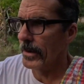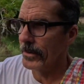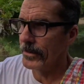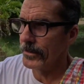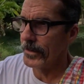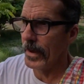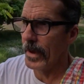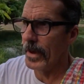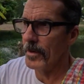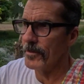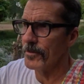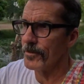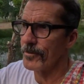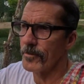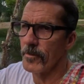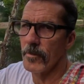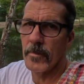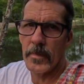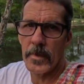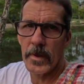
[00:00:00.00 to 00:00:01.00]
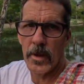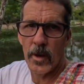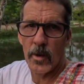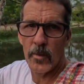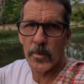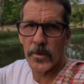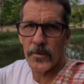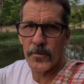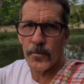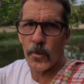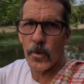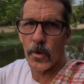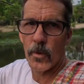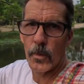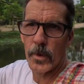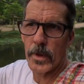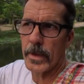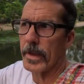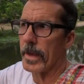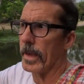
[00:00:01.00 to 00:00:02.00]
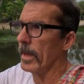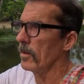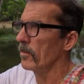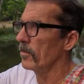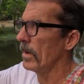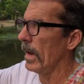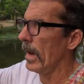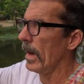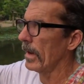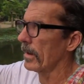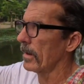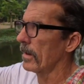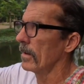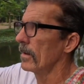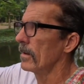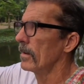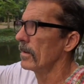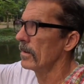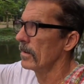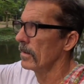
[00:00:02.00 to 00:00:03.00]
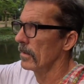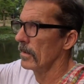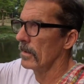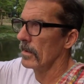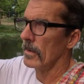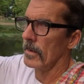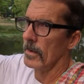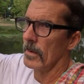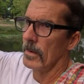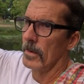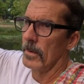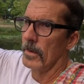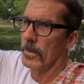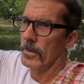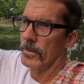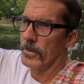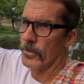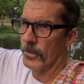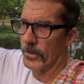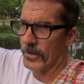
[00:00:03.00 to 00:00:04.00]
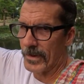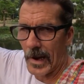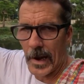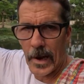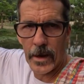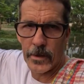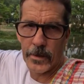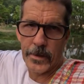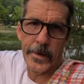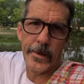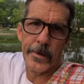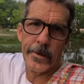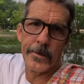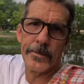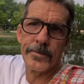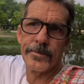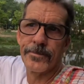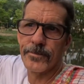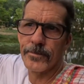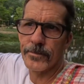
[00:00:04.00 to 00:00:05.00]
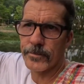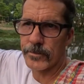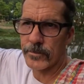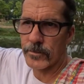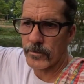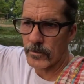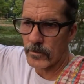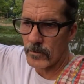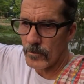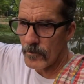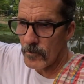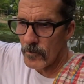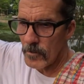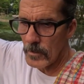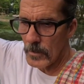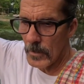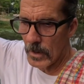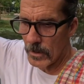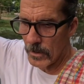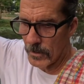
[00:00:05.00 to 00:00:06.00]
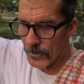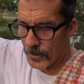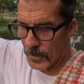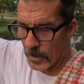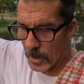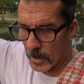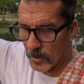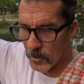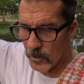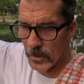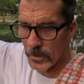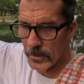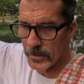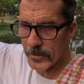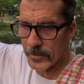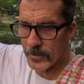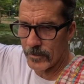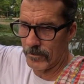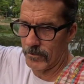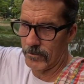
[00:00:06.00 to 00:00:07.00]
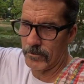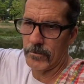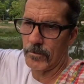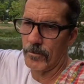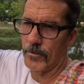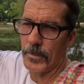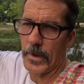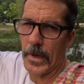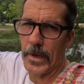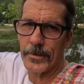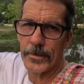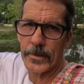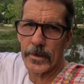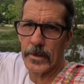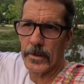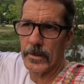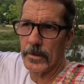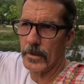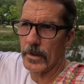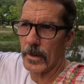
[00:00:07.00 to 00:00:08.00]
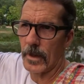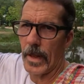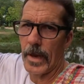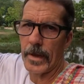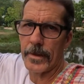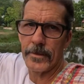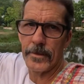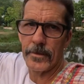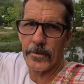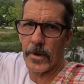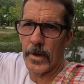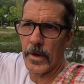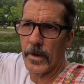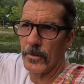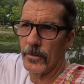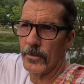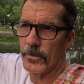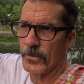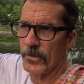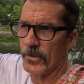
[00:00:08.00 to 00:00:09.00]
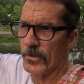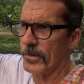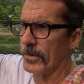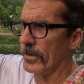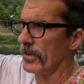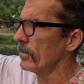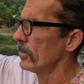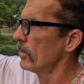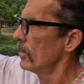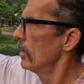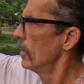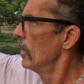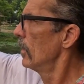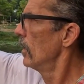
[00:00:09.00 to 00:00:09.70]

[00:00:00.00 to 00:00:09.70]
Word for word: is that you know, before we came back to retire here, the farm was basically neglected, right? It was just this